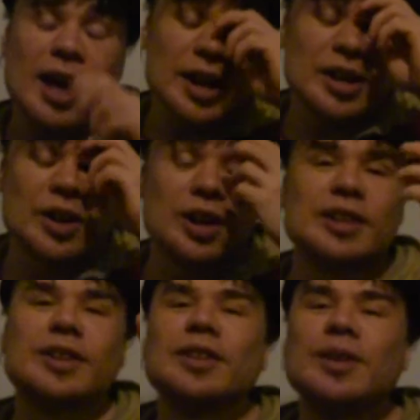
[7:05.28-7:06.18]
And here are
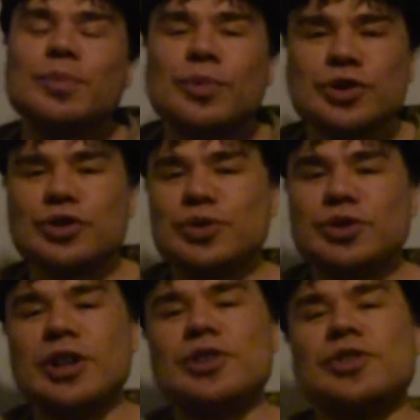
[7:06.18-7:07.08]
the most two
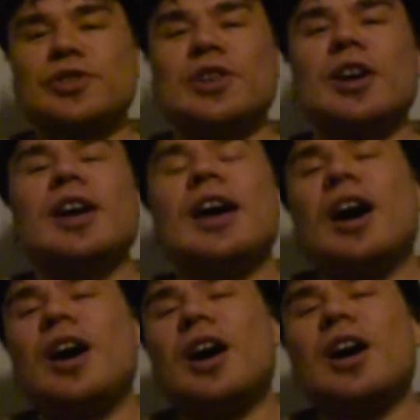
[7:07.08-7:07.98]
dangerous
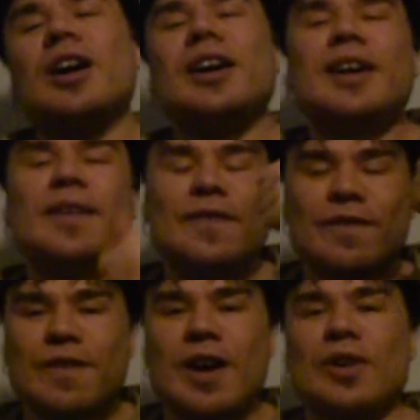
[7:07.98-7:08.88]
are
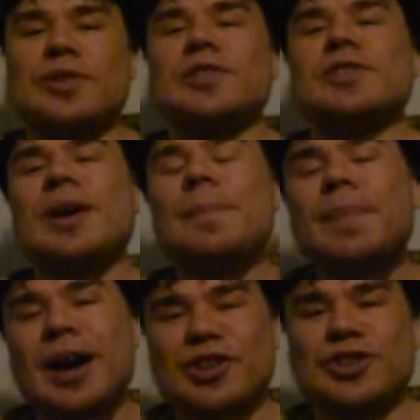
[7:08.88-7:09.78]
viruses and
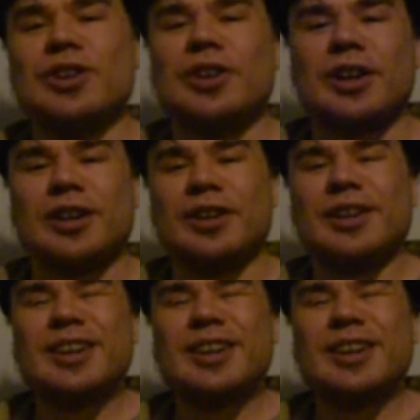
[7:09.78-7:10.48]
bacteria here.